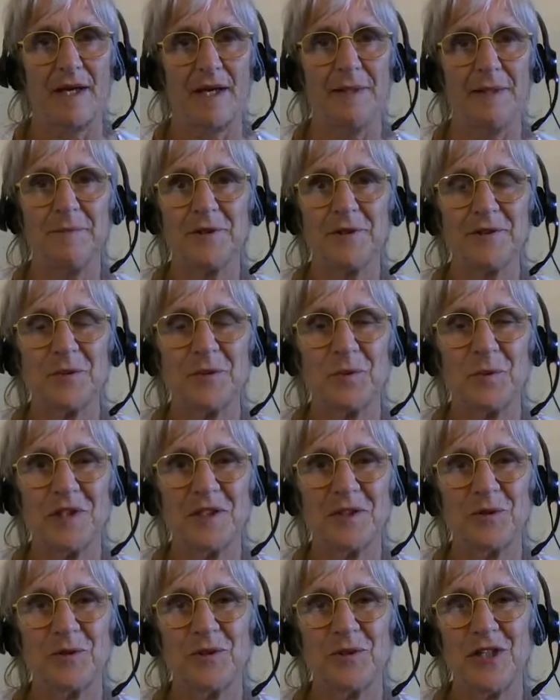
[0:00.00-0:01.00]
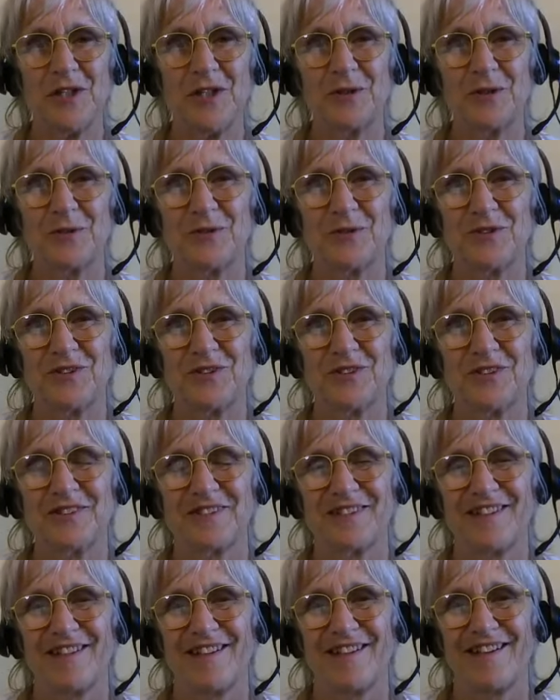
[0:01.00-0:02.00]
I'm not the one who knows.
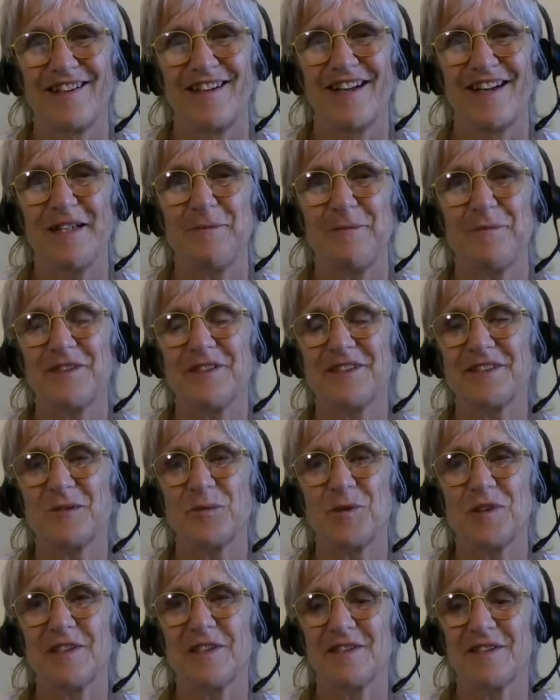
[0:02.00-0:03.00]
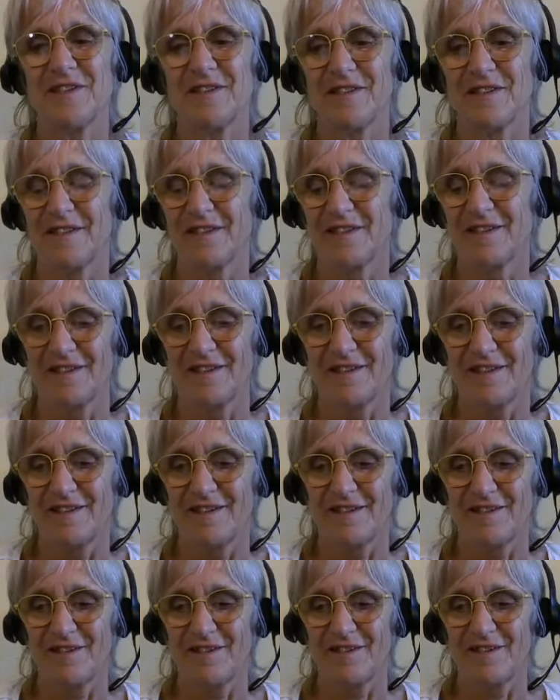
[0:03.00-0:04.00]
I'm not the one
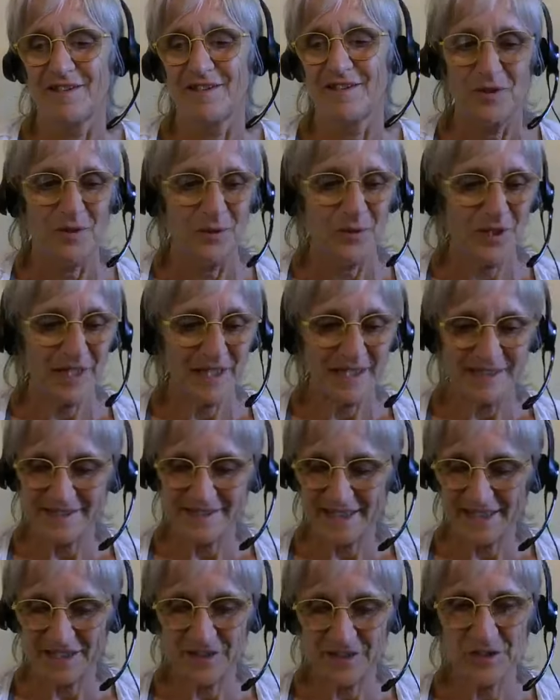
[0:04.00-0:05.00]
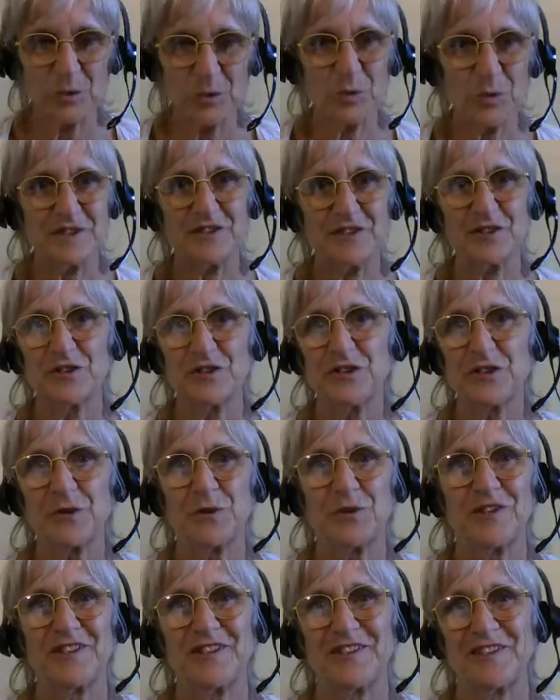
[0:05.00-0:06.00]
who can tell you what to
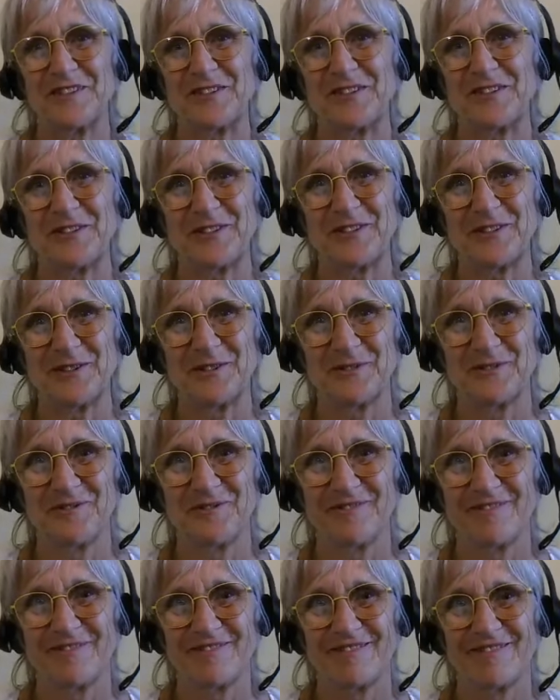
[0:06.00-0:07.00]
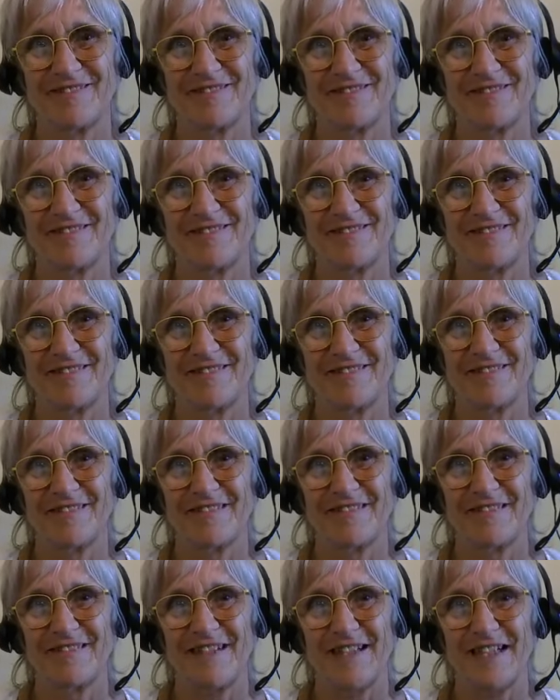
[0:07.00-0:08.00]
do or not to do.
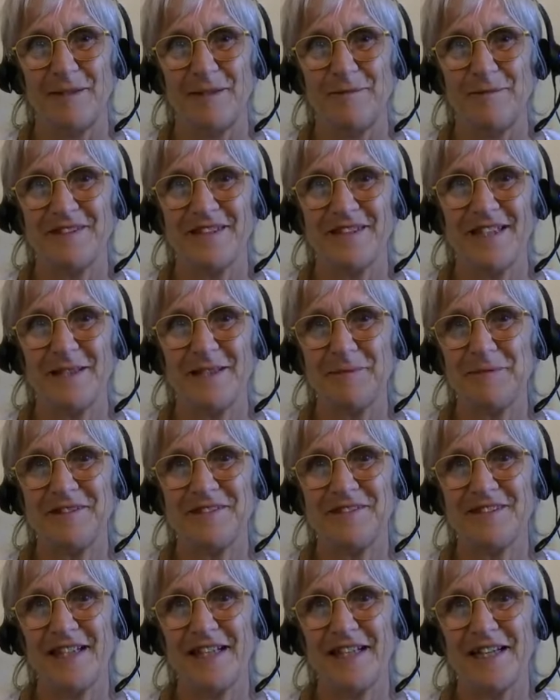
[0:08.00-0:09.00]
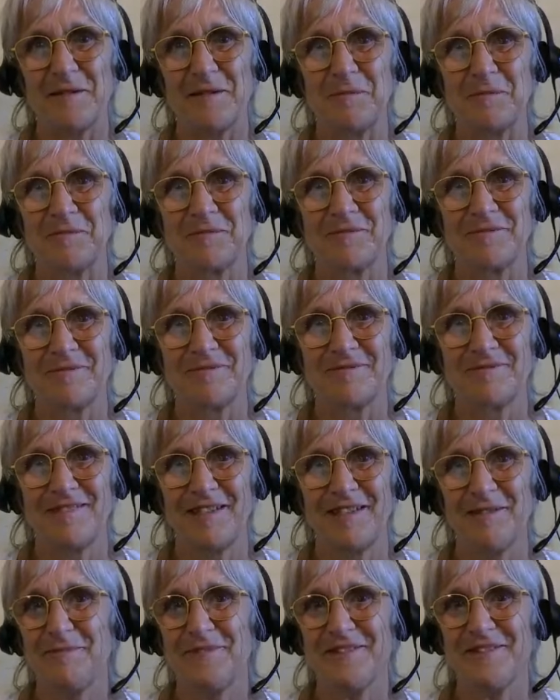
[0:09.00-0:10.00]
I'm, I'm the same.
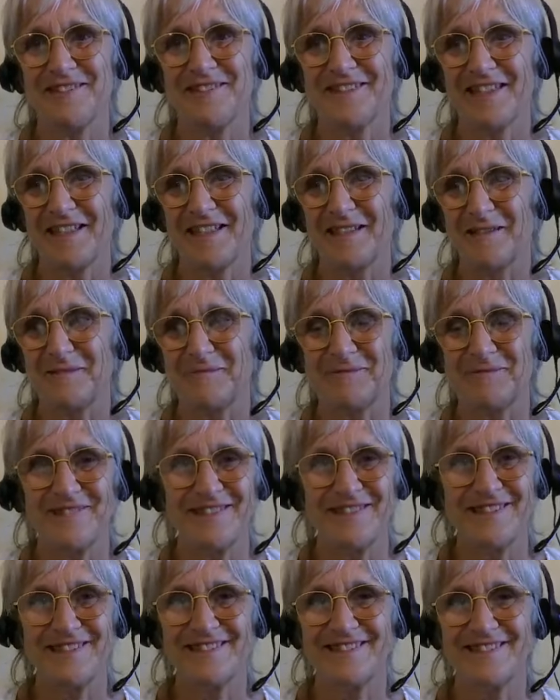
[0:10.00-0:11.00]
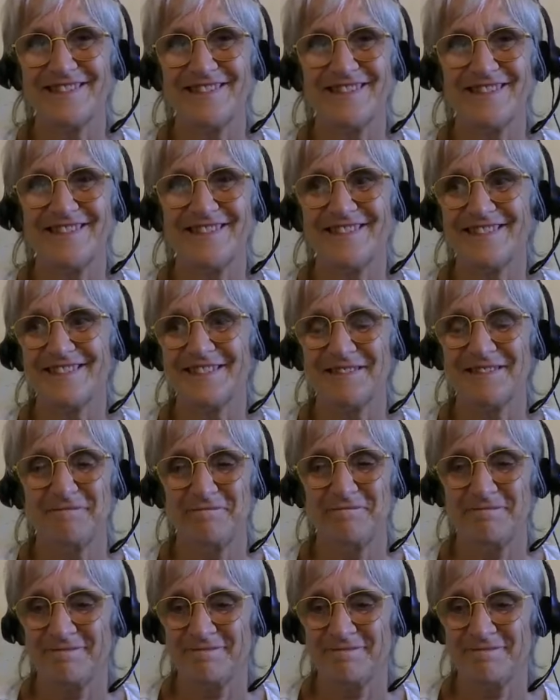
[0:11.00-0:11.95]
I'm the same. It's, it's,